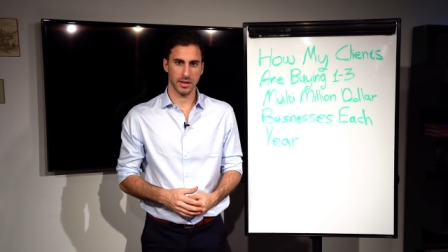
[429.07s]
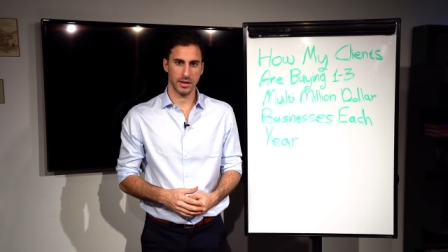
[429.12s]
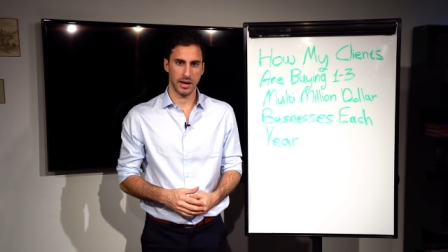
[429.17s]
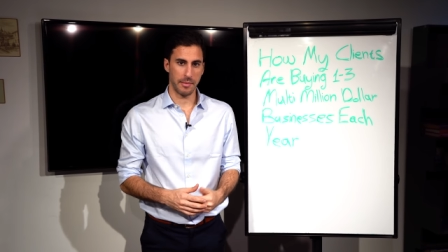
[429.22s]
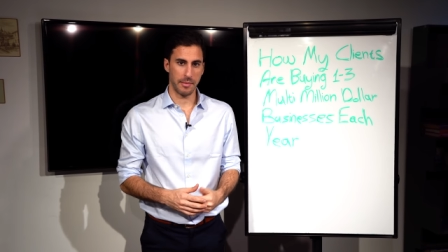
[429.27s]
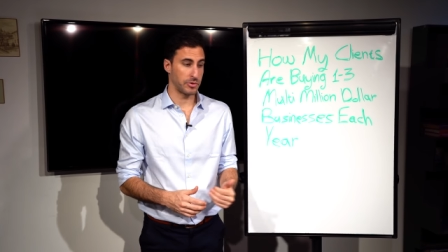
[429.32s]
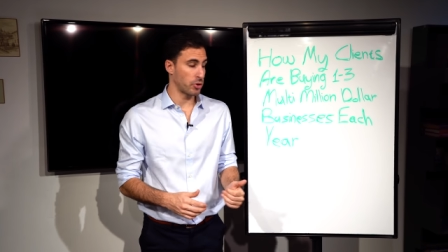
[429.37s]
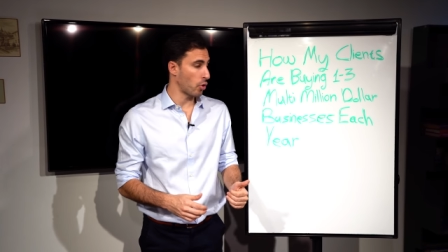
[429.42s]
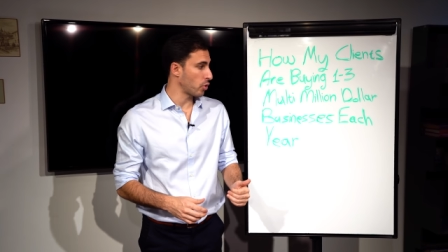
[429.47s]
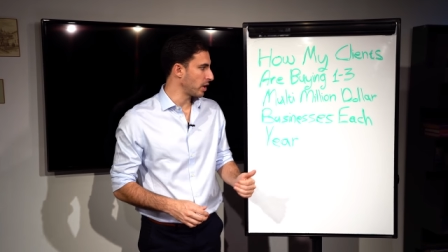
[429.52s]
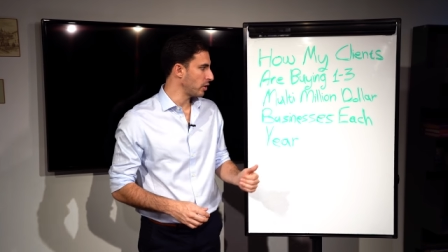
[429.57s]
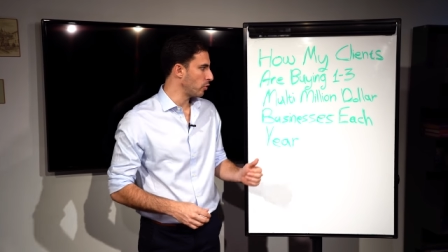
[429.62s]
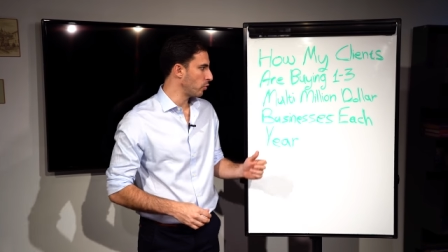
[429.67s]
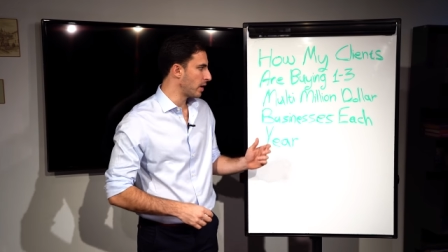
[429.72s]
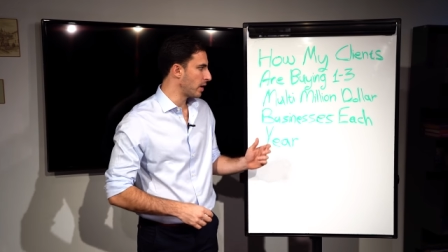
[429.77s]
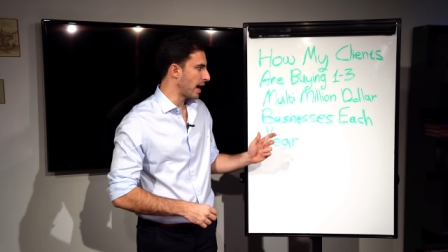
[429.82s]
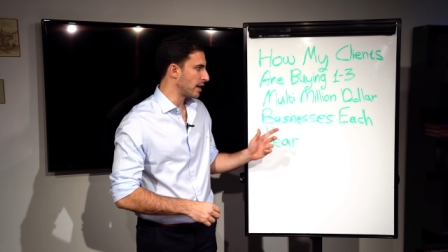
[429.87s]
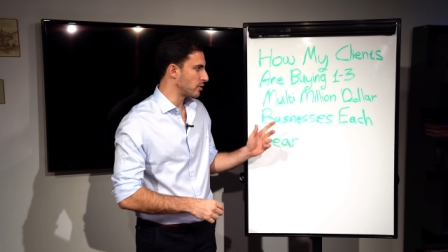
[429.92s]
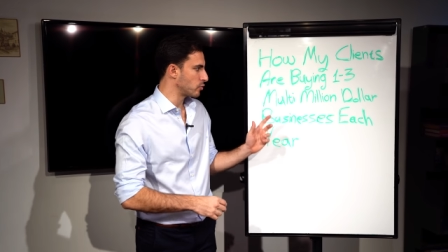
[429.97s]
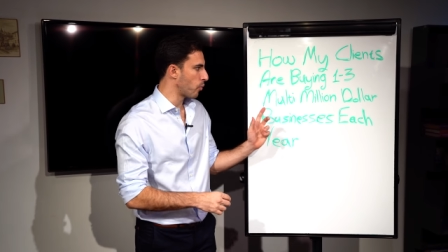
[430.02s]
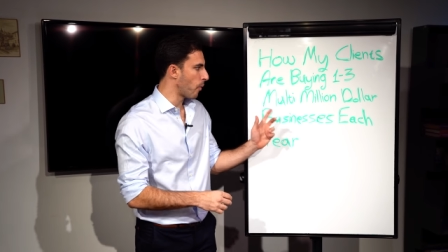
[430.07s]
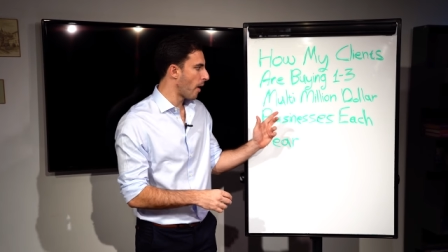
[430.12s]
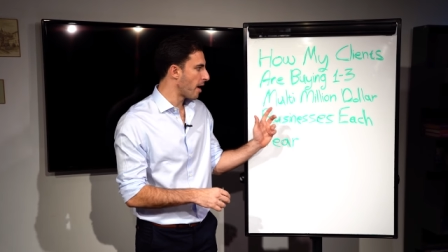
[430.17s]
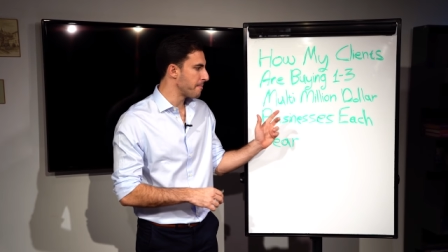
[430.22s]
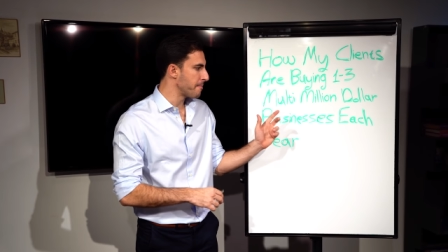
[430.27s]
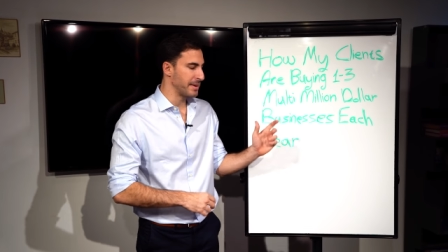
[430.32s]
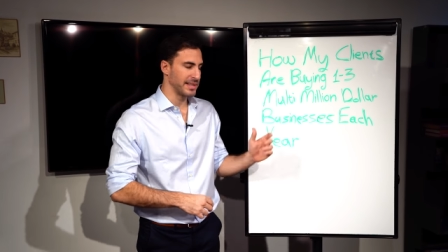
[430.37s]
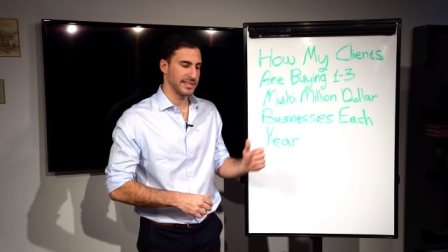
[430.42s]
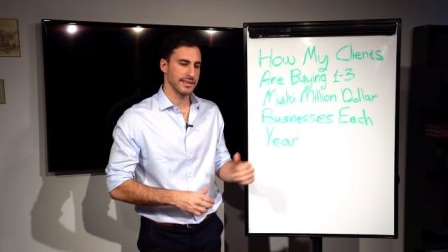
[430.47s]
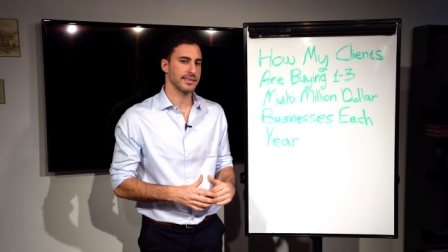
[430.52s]
I'm talking, guys,
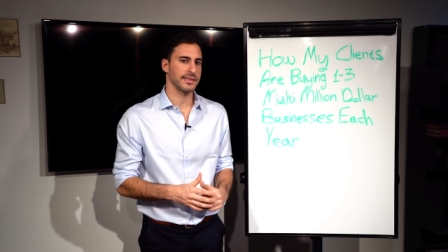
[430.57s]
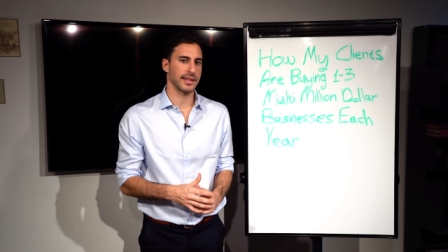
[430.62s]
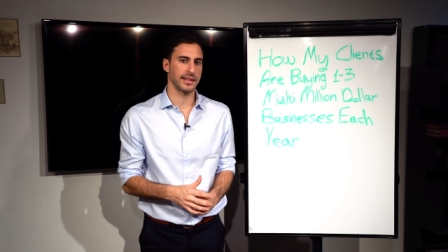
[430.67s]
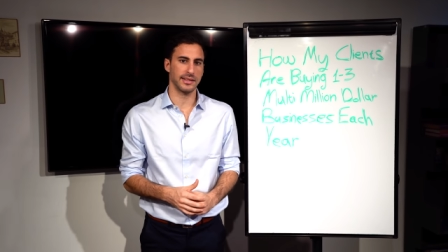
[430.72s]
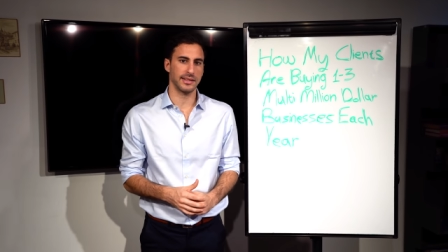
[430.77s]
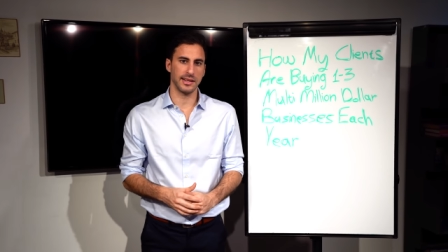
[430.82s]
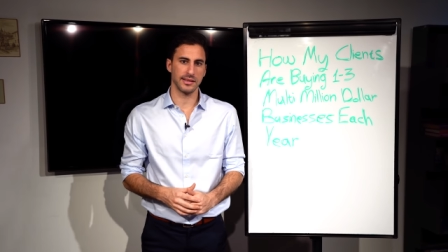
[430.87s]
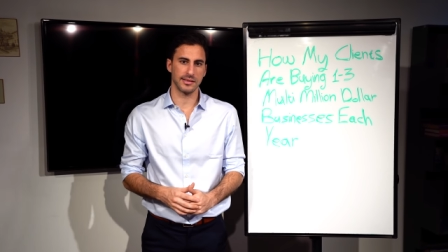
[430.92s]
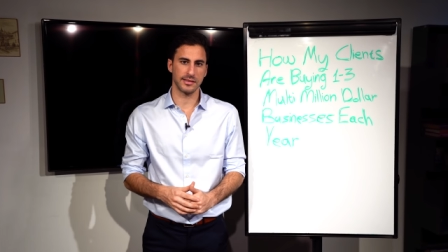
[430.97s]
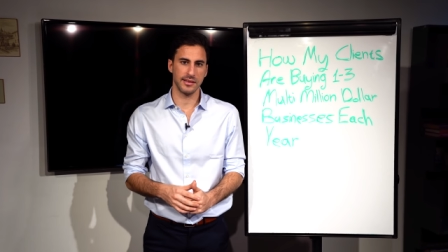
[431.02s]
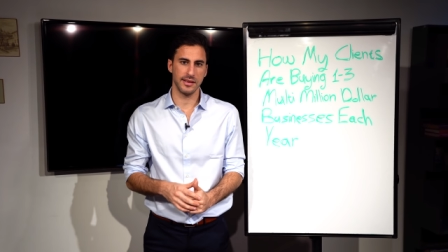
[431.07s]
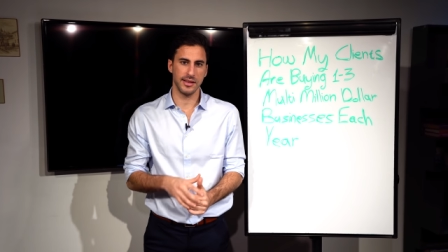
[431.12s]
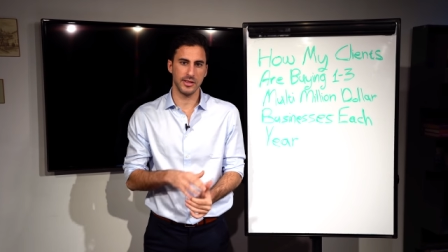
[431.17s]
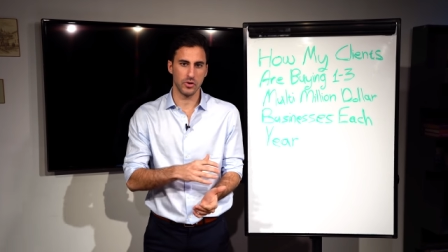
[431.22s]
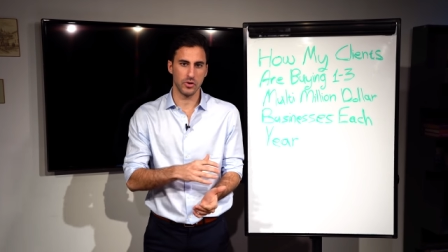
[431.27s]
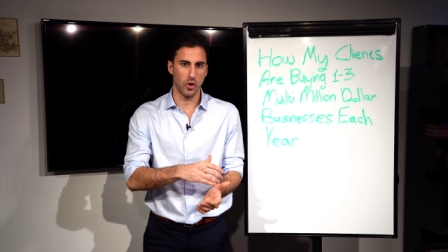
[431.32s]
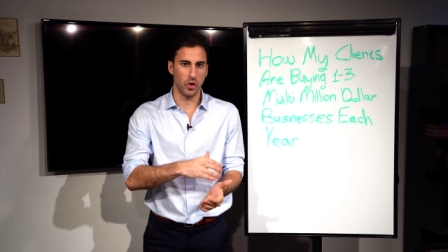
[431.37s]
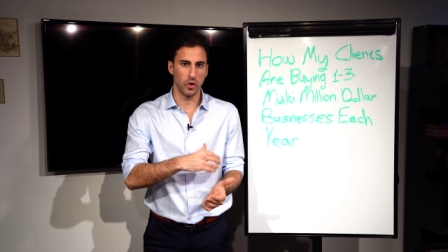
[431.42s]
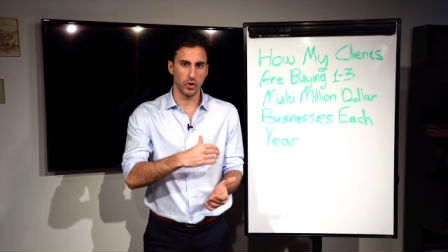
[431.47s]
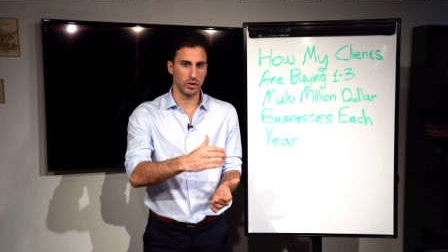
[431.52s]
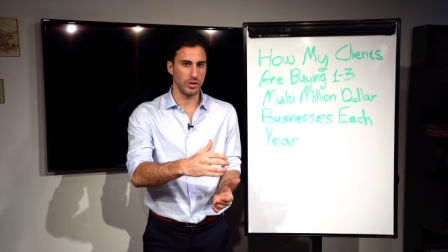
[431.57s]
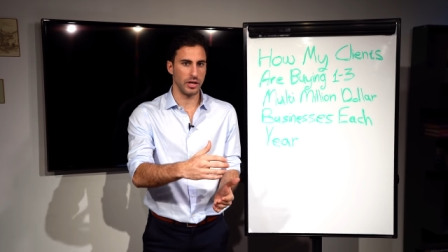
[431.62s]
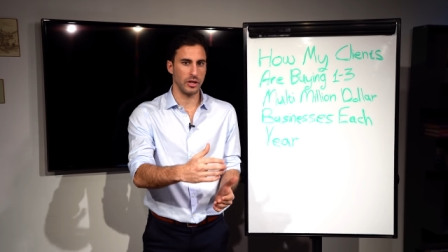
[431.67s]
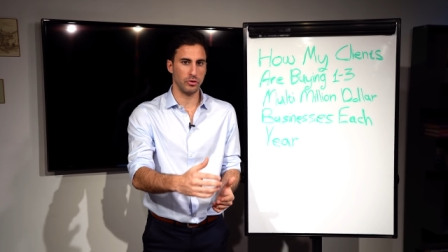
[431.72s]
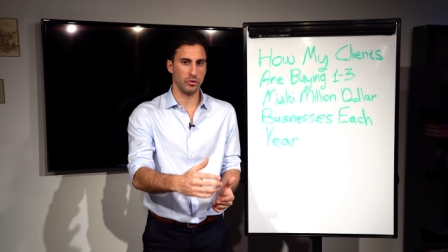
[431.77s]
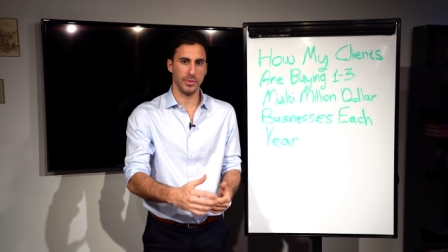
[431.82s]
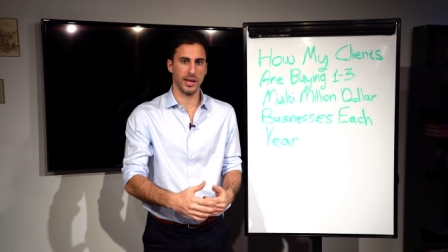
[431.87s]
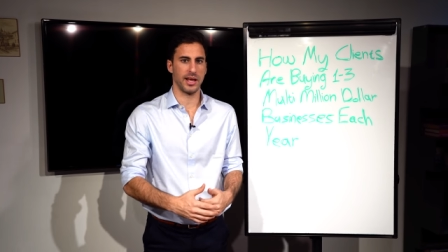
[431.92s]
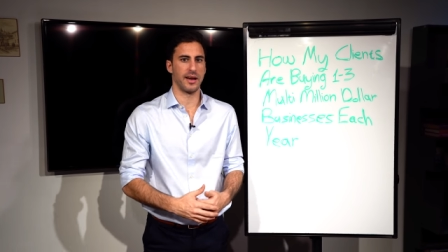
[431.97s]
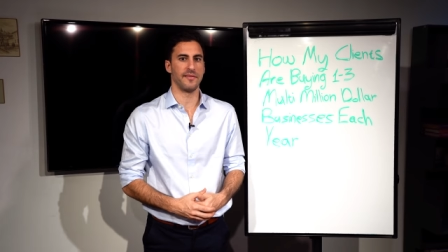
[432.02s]
one business like this is all you need
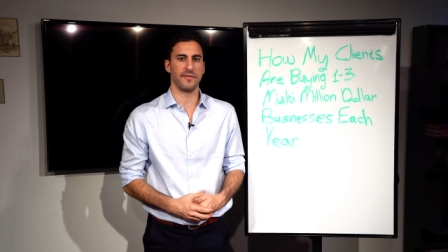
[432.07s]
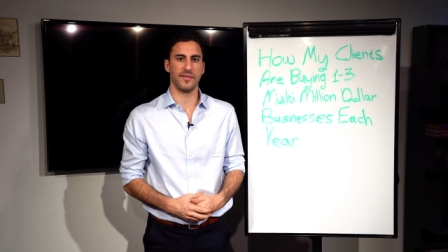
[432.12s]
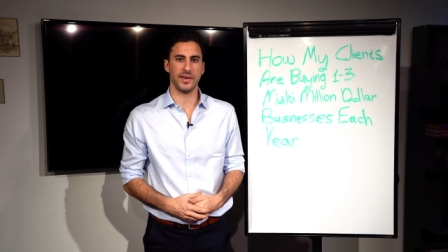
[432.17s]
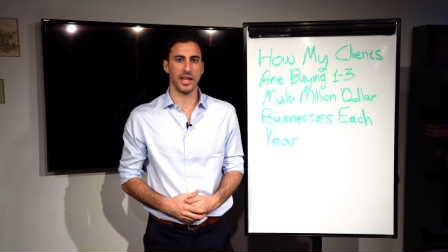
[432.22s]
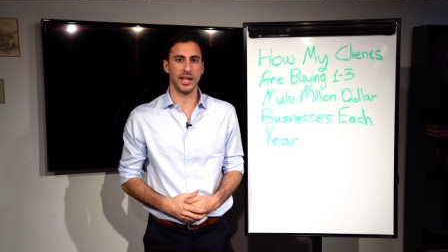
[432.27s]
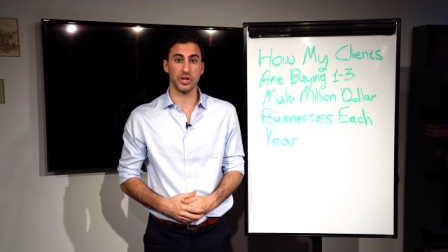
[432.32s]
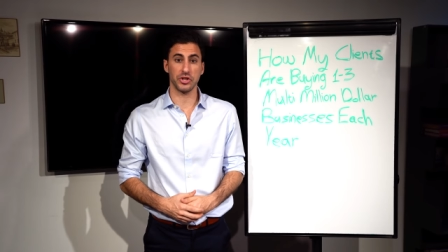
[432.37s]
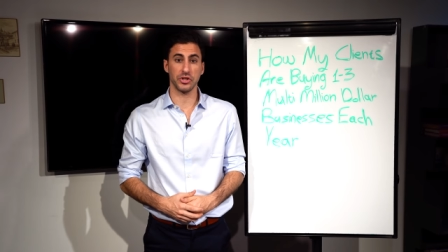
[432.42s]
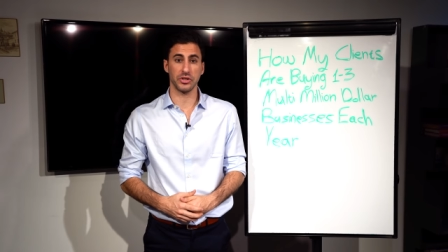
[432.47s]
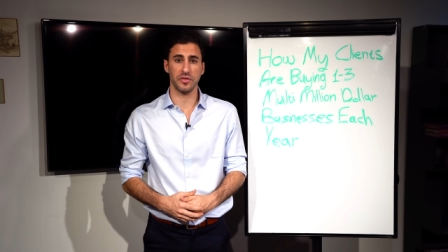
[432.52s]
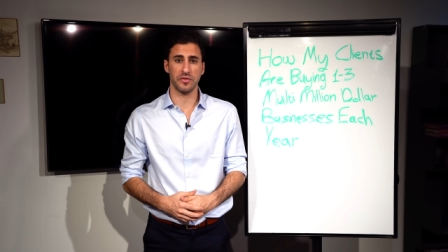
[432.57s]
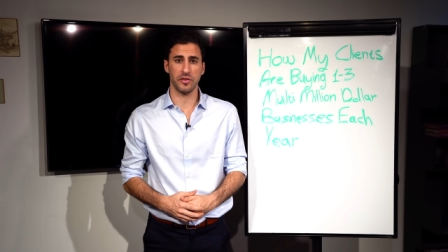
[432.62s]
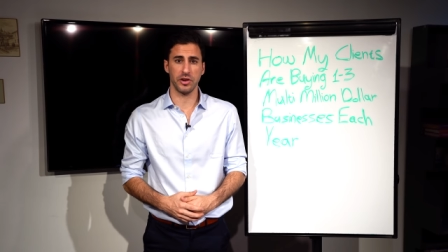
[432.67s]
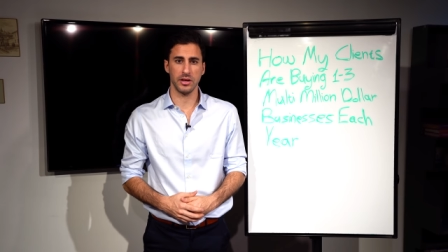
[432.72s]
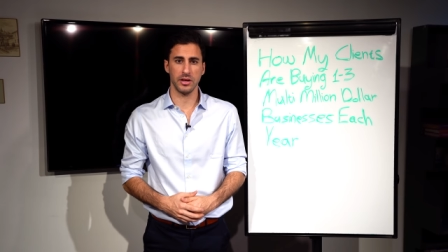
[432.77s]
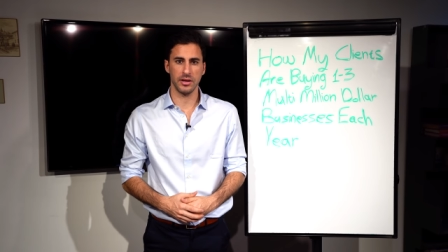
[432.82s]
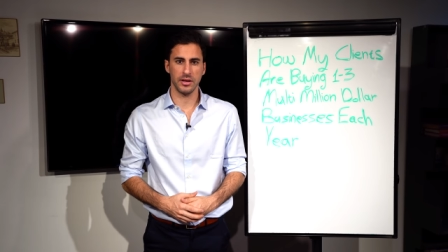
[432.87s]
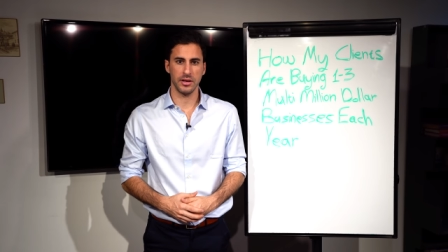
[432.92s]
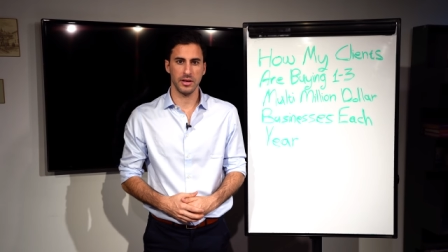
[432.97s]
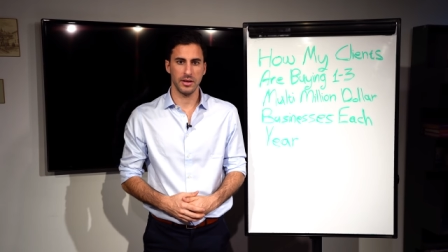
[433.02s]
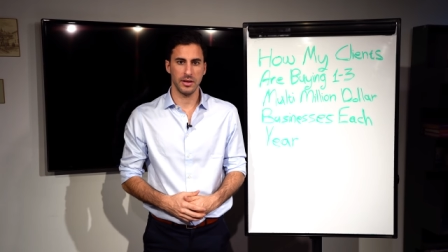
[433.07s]
to become financially free.